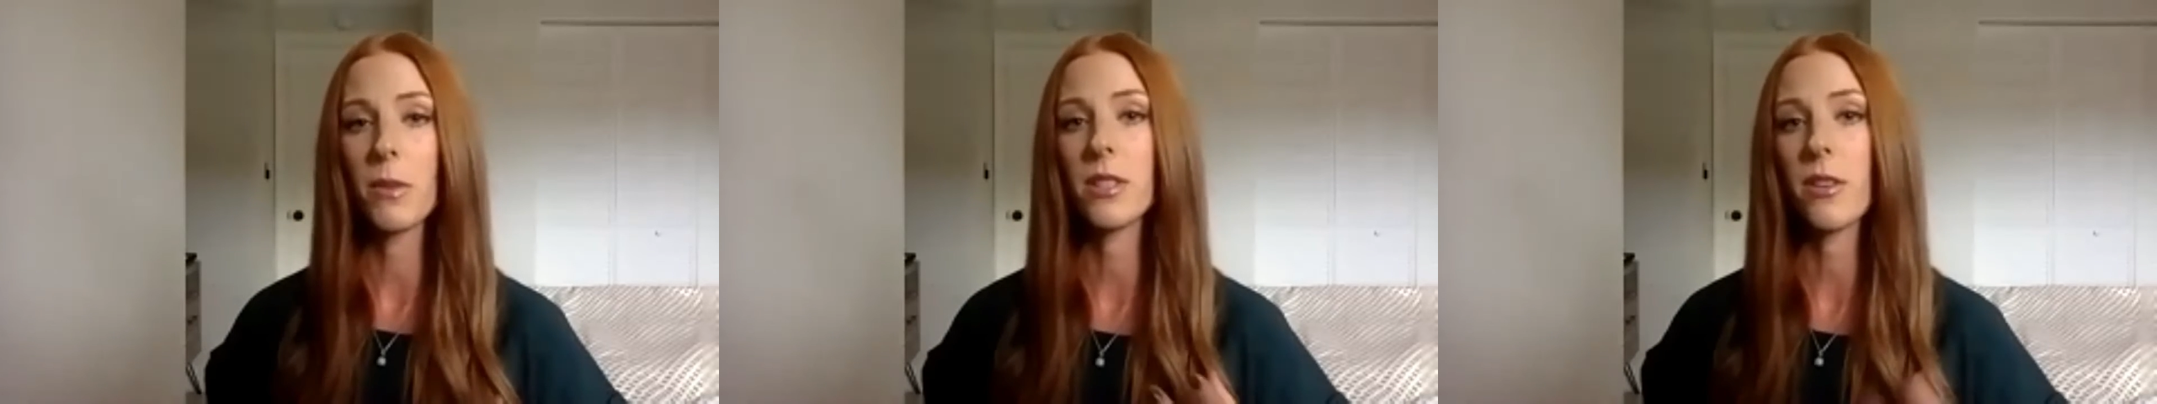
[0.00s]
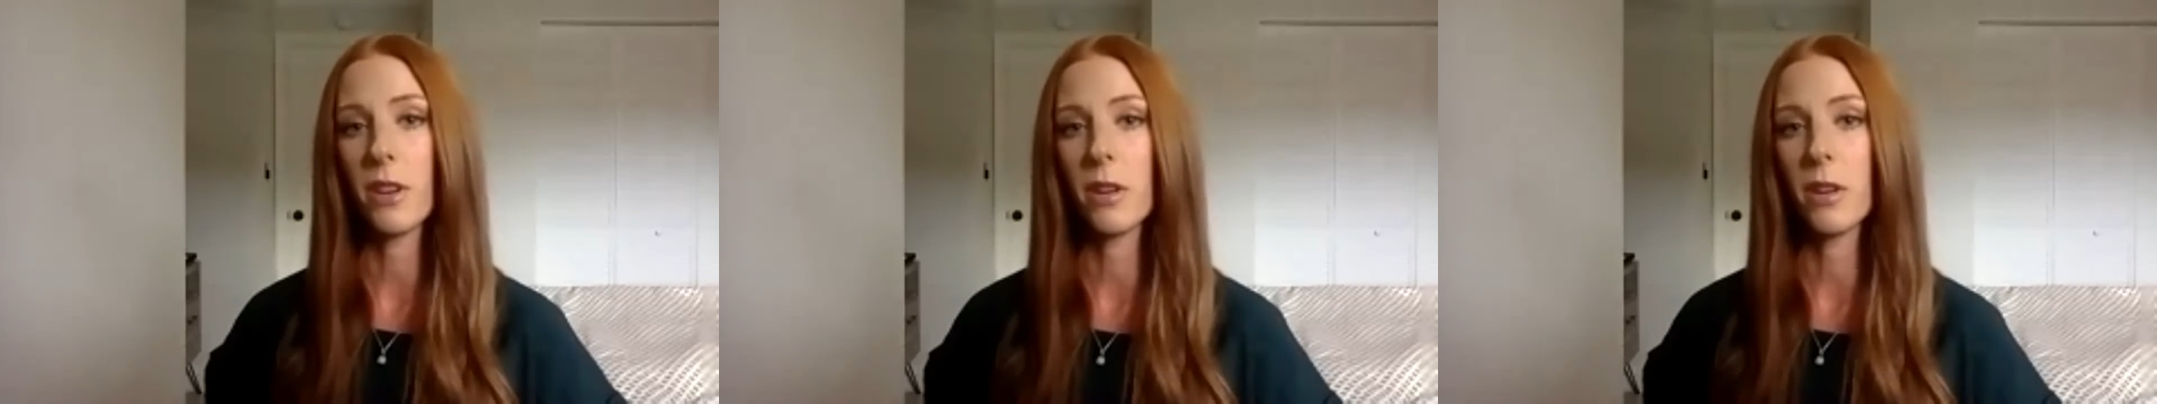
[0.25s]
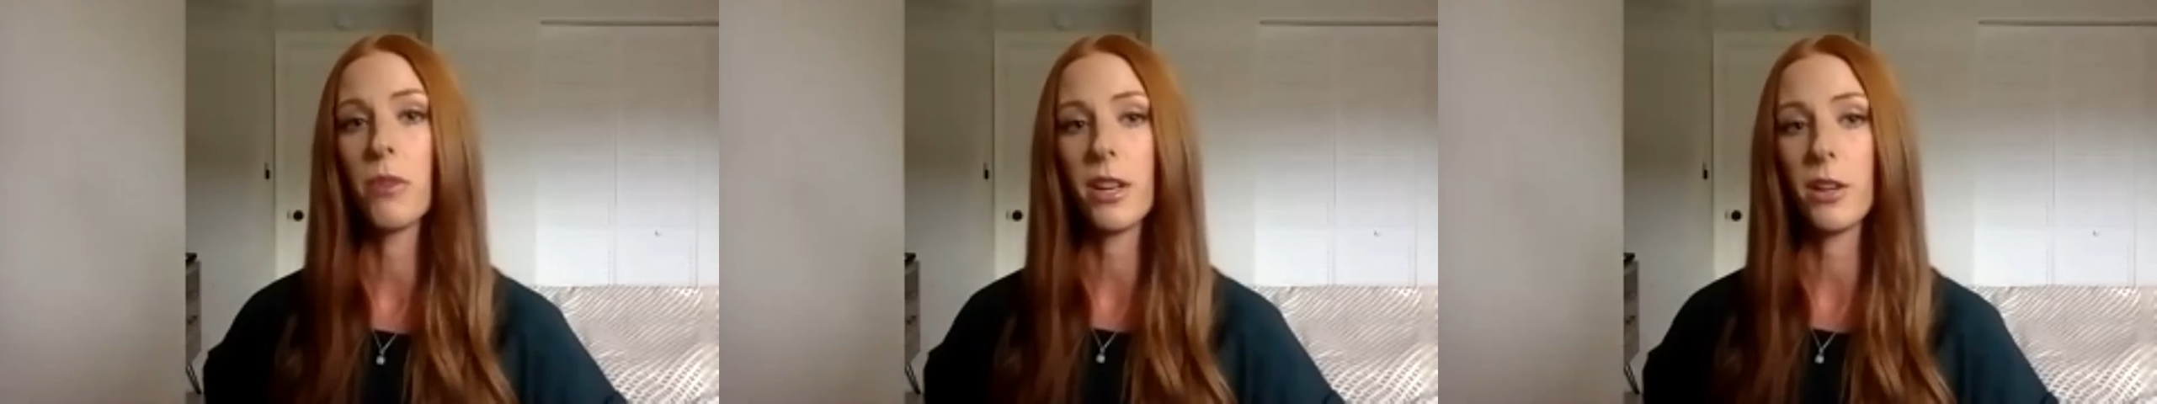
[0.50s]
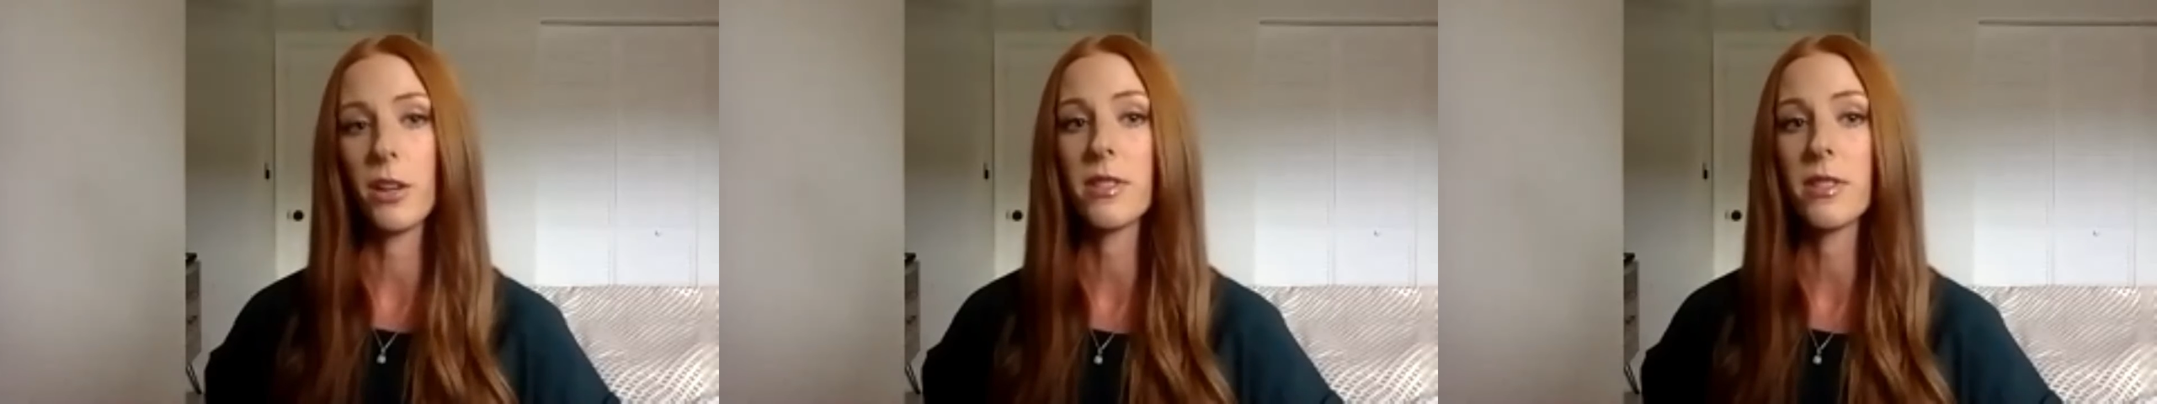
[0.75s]
what's going to
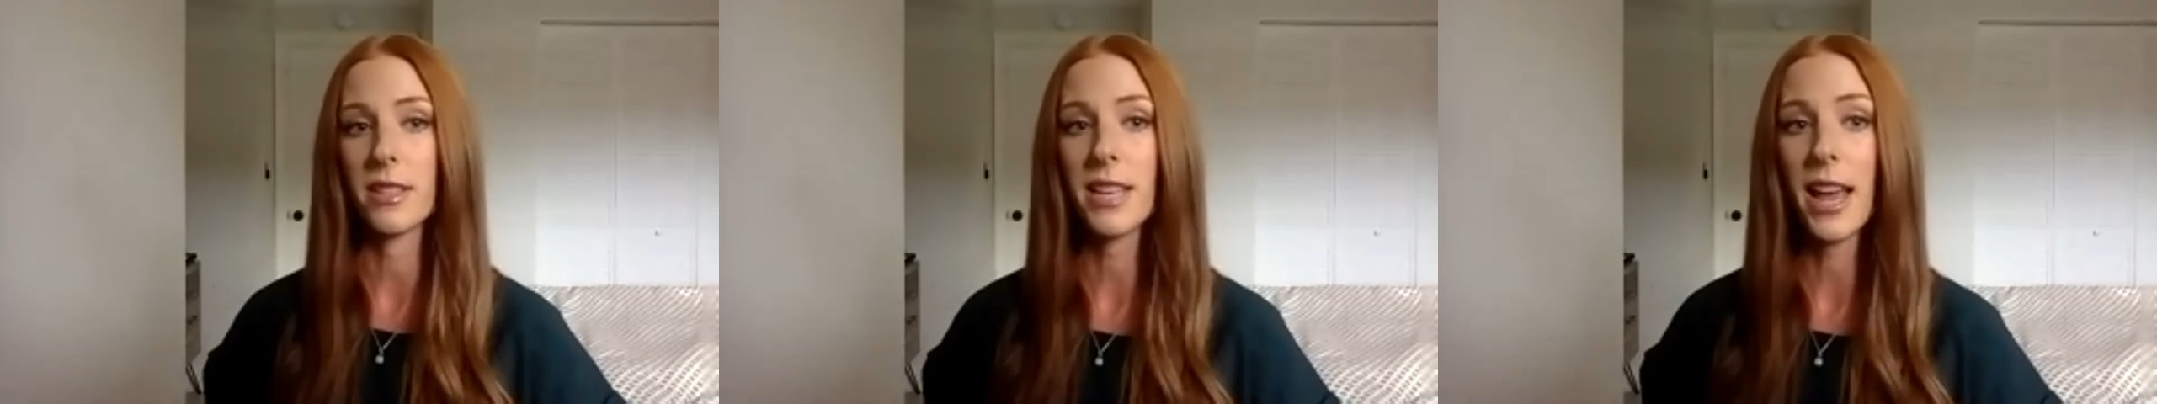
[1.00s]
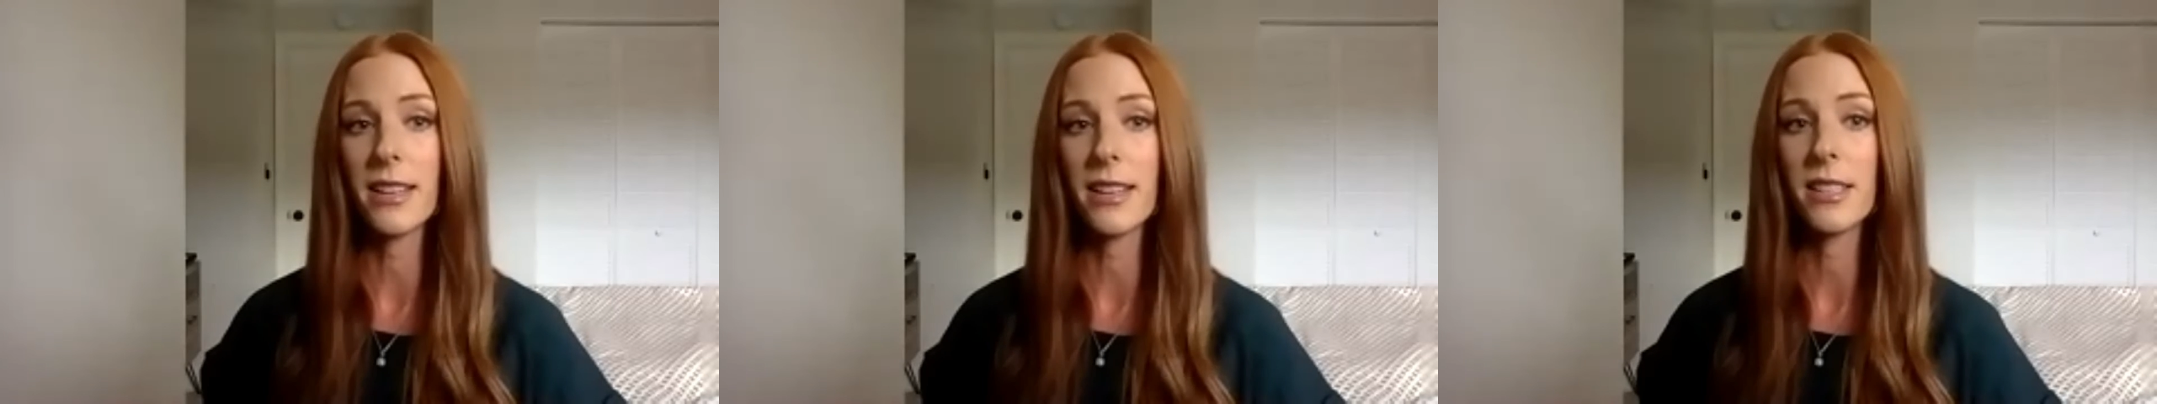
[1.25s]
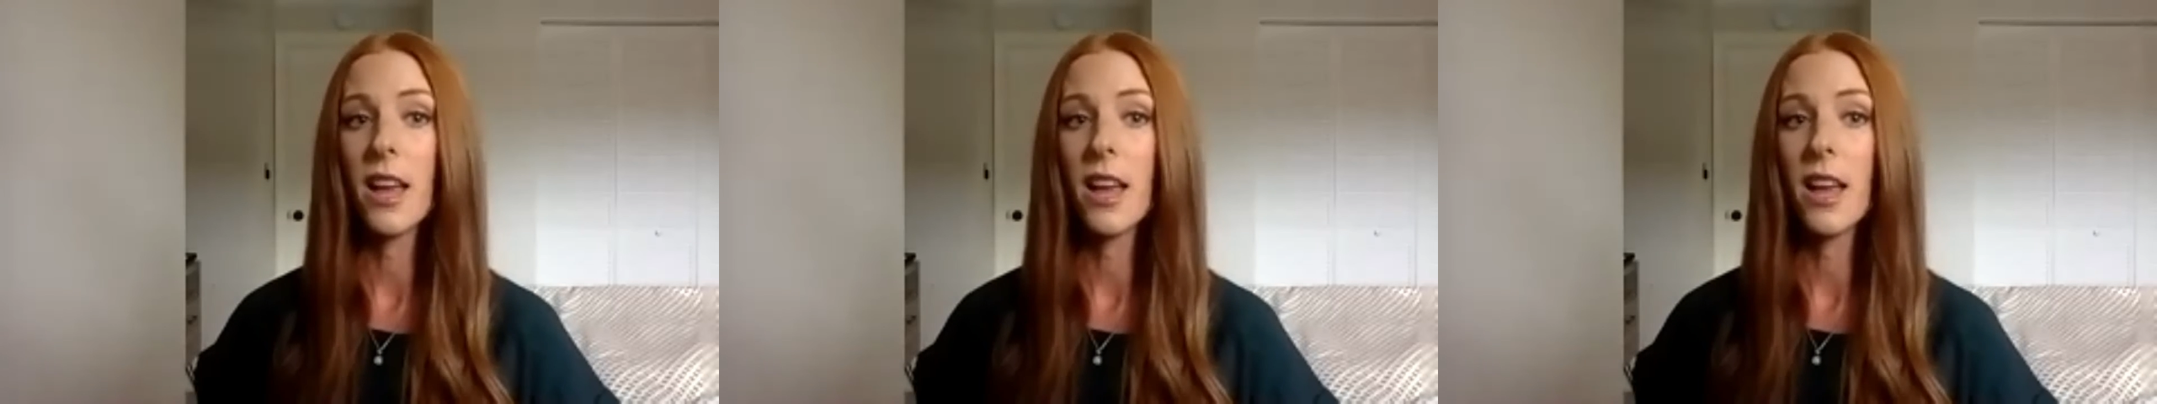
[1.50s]
bring you success.